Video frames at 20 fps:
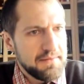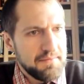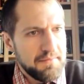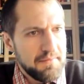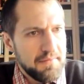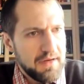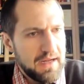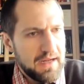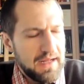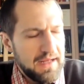
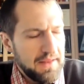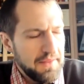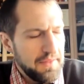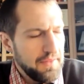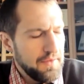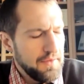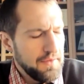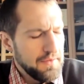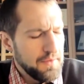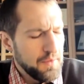
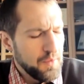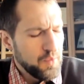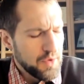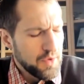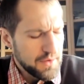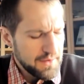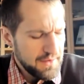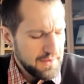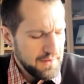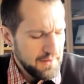the
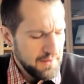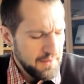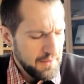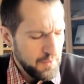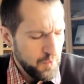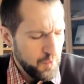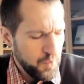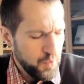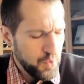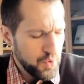
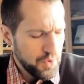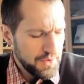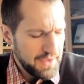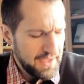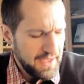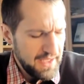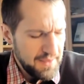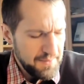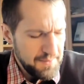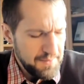war
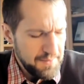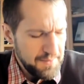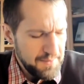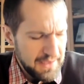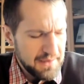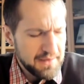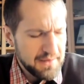gaming,